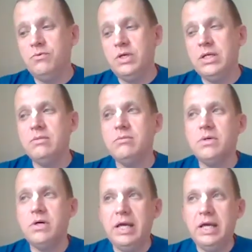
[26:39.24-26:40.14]
we can
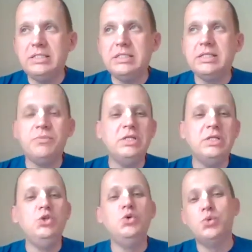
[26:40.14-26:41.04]
create
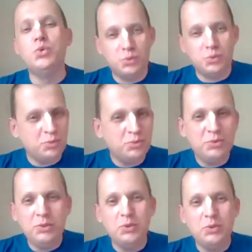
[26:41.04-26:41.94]
something new,
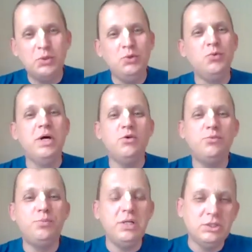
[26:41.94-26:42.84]
you know, new way
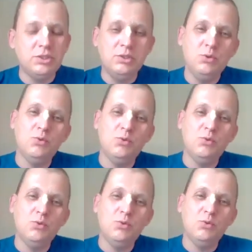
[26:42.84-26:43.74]
of preaching, new
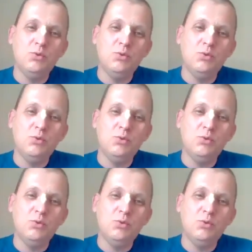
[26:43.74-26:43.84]
way of